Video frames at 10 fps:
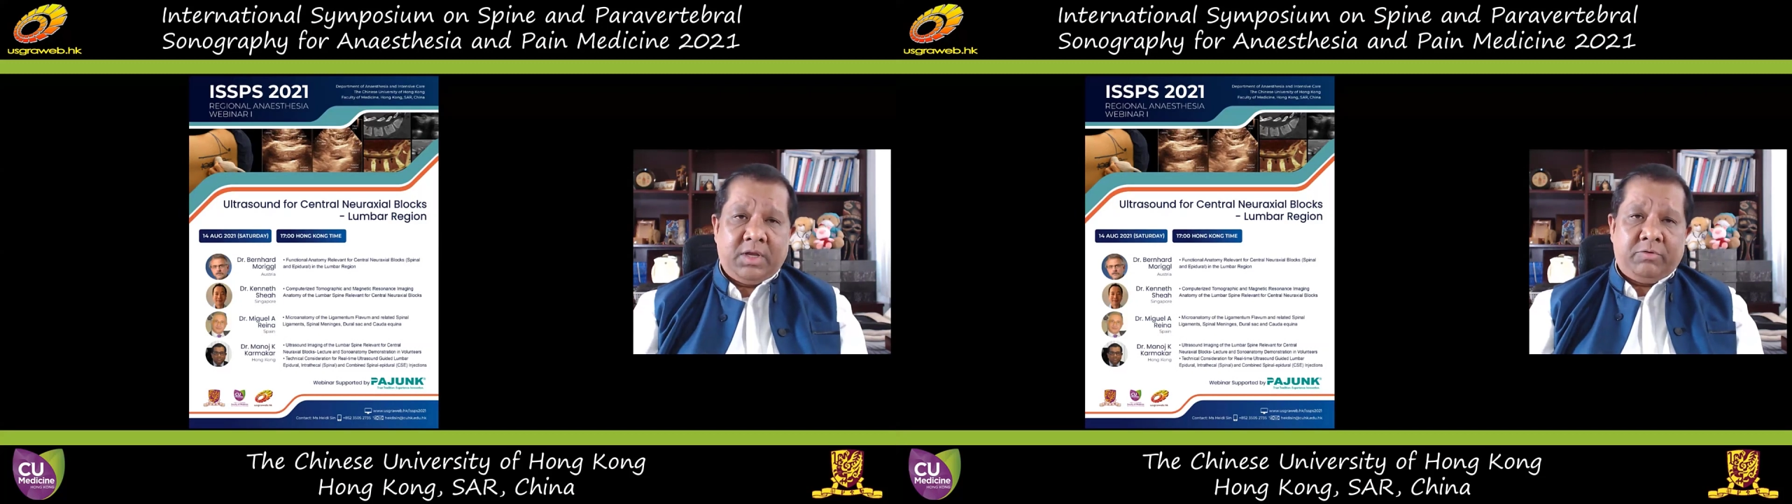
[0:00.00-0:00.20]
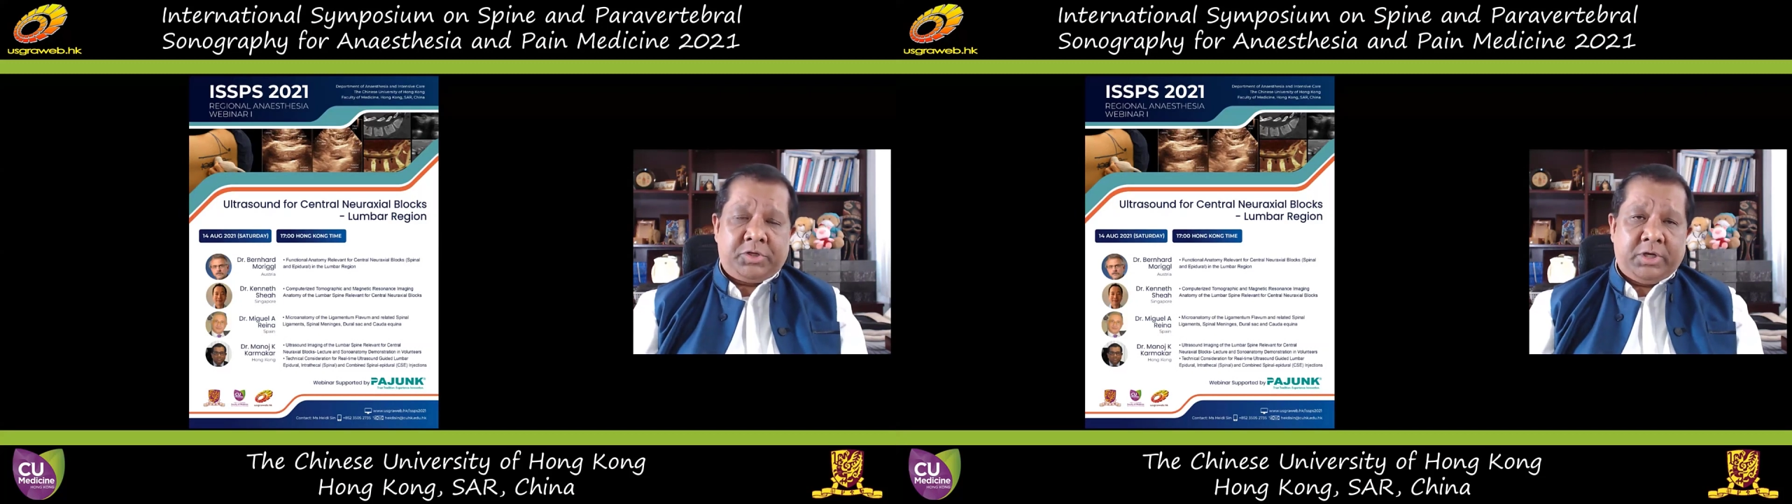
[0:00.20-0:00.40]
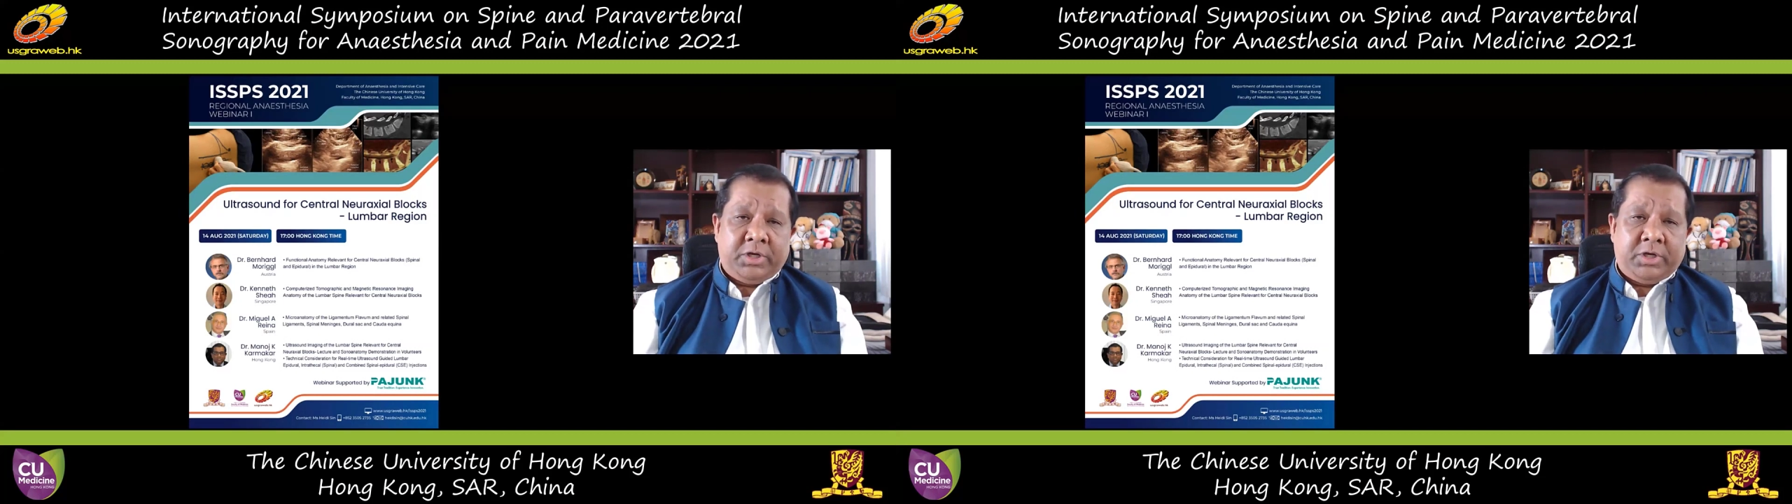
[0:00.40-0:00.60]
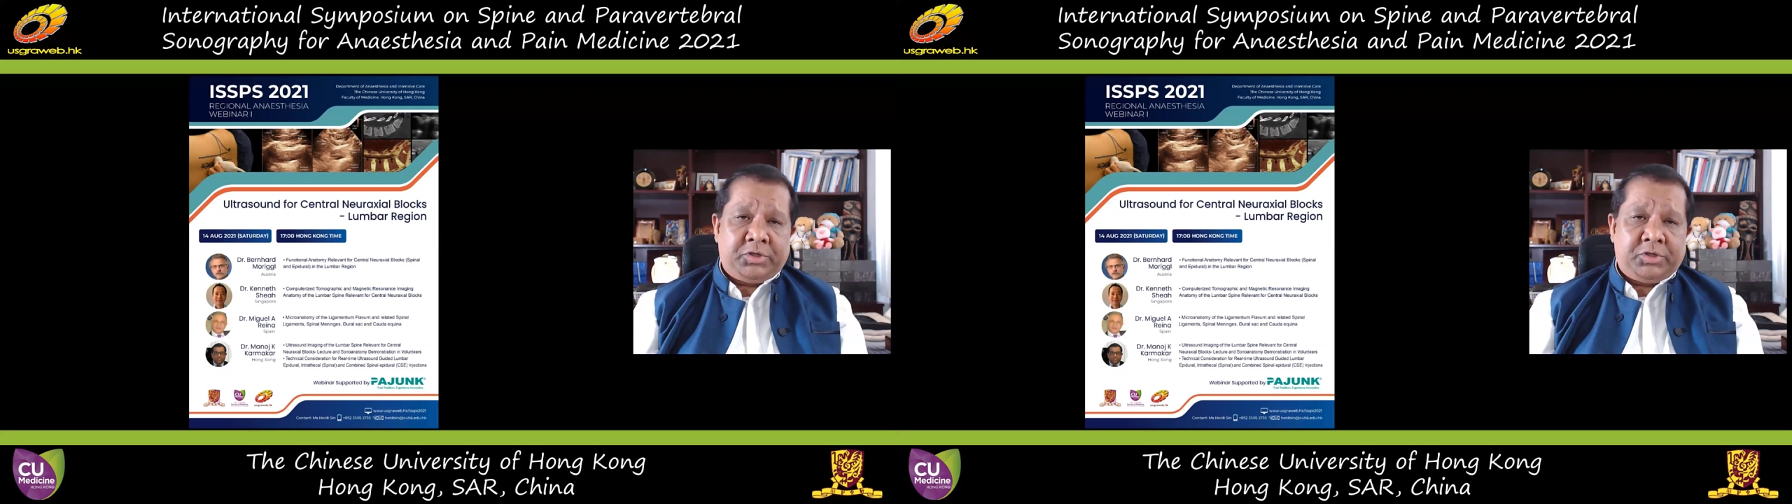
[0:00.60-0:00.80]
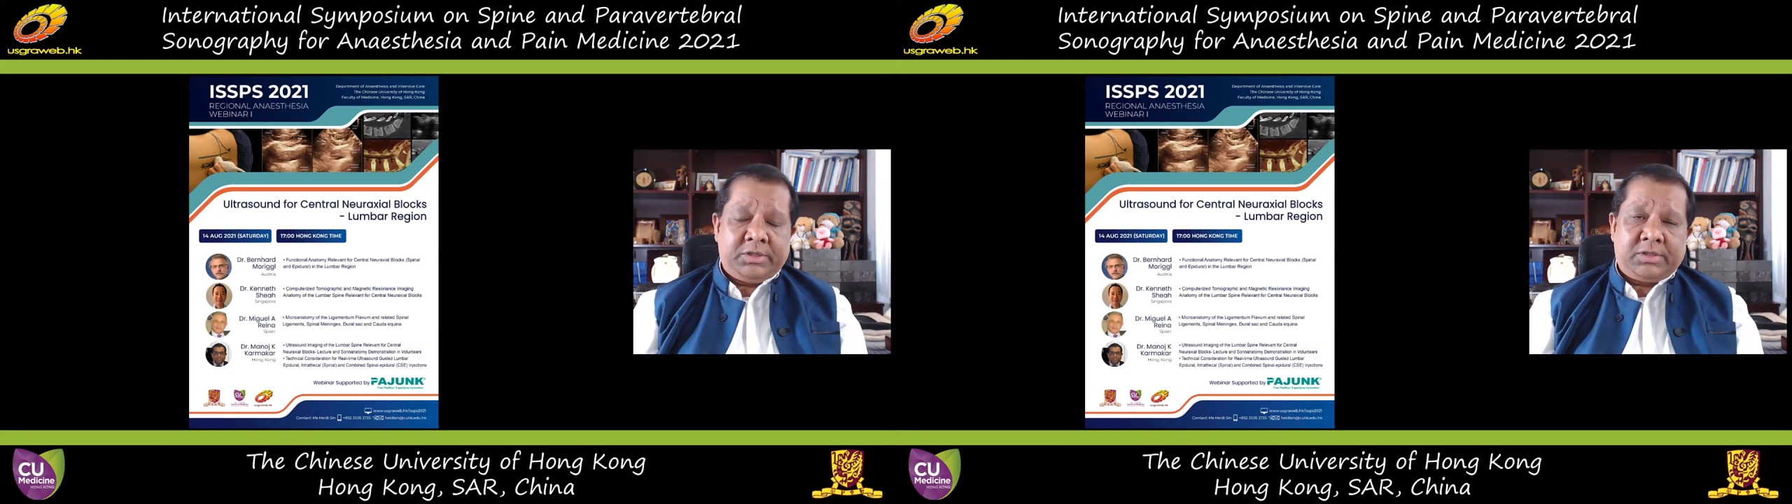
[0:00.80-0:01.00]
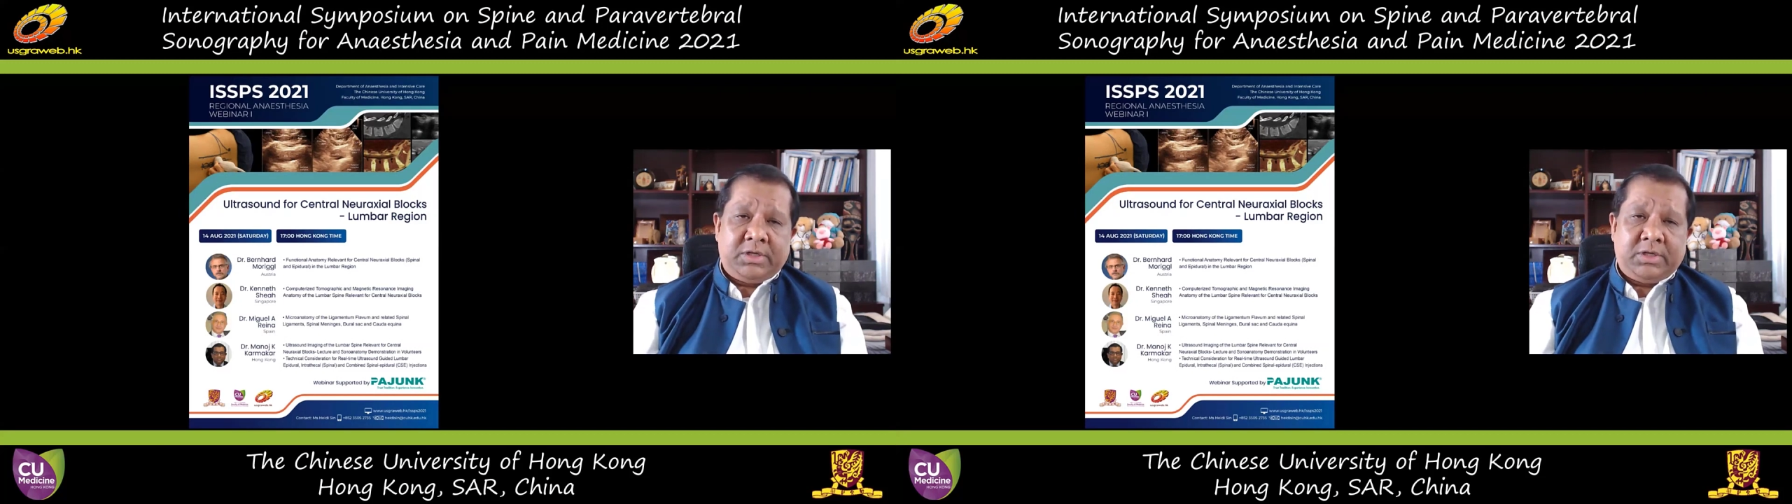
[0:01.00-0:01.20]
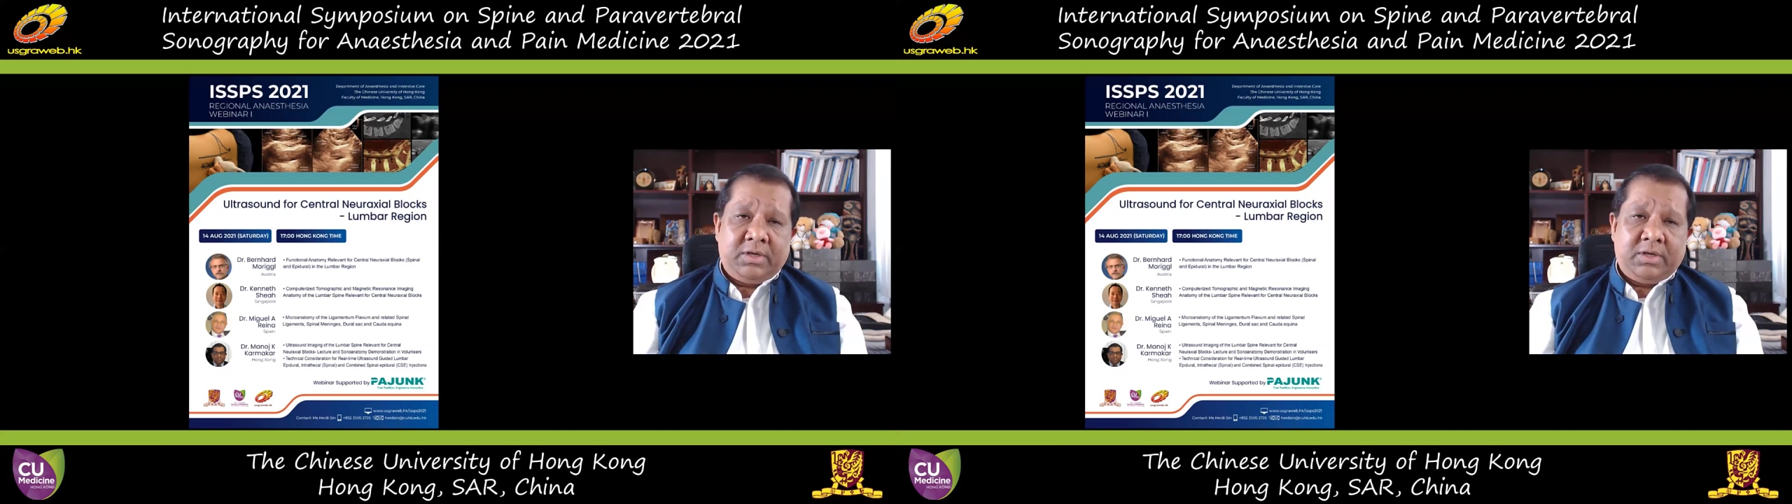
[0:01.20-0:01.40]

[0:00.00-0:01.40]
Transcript: researchers,